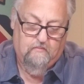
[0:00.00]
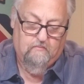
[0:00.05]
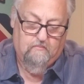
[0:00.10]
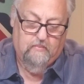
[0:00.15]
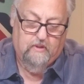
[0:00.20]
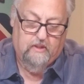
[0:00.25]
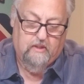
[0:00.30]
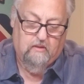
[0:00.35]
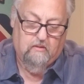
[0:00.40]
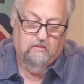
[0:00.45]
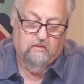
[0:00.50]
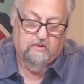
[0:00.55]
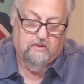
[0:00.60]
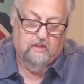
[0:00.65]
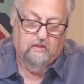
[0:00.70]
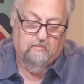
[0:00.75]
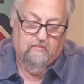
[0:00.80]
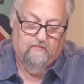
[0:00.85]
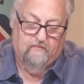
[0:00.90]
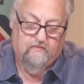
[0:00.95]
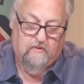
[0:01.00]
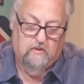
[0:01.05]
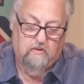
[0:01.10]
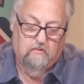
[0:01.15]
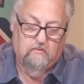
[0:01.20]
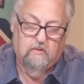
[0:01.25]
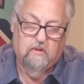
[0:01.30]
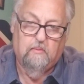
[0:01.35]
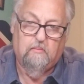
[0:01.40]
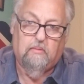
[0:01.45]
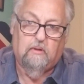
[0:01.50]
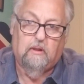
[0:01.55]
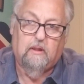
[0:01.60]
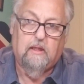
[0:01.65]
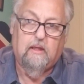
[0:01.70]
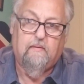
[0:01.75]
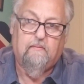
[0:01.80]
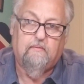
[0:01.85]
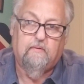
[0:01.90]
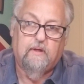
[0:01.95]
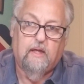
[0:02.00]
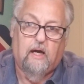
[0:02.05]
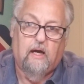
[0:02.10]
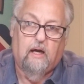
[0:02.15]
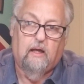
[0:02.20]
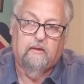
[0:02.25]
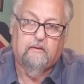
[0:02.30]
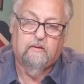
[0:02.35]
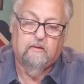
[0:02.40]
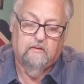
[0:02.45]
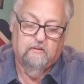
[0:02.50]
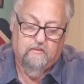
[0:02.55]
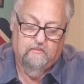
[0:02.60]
But there are some of you that believe not.